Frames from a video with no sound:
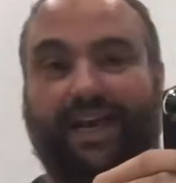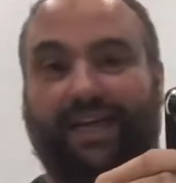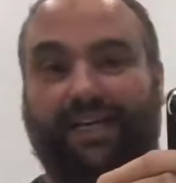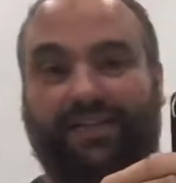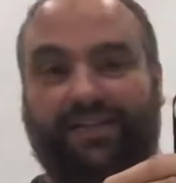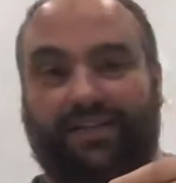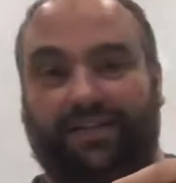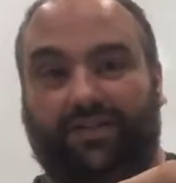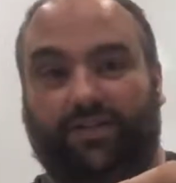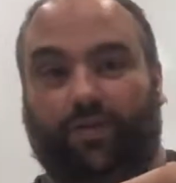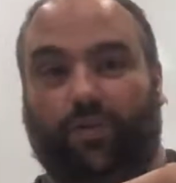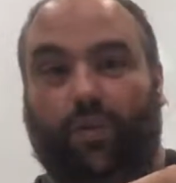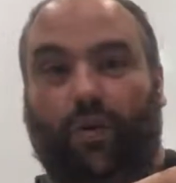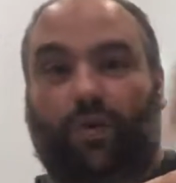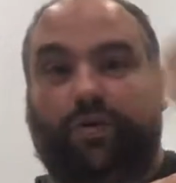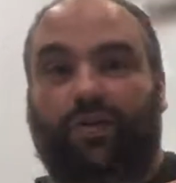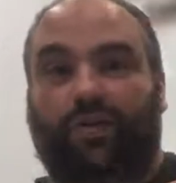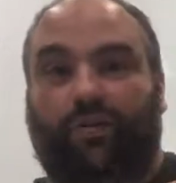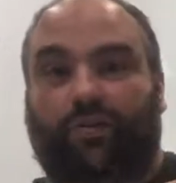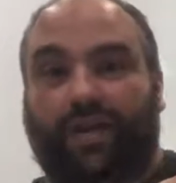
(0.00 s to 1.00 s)
I just
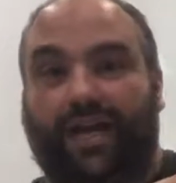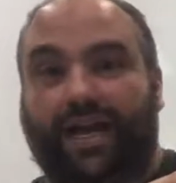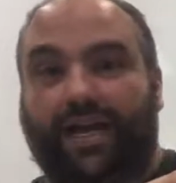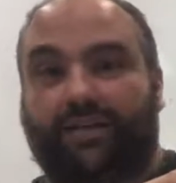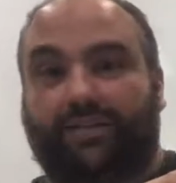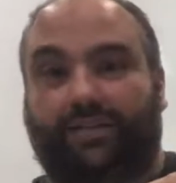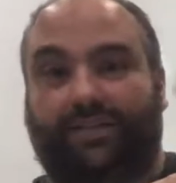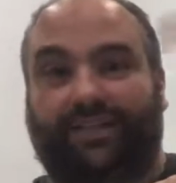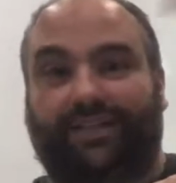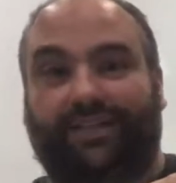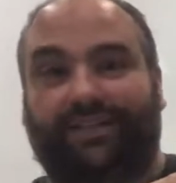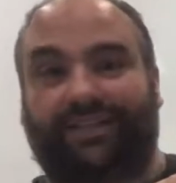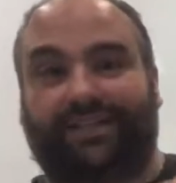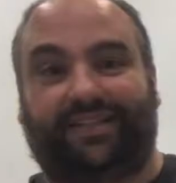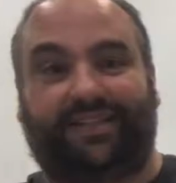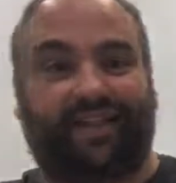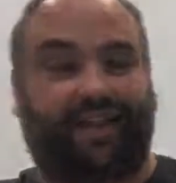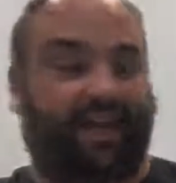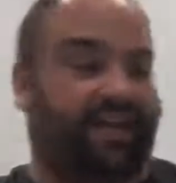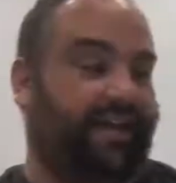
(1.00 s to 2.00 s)
walked around it.